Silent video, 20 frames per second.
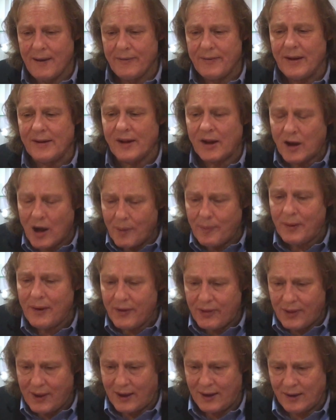there's a couple
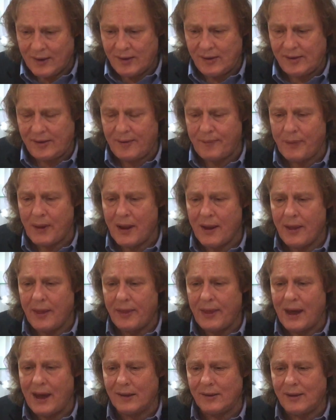of things
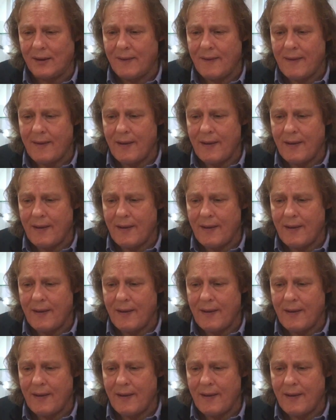that,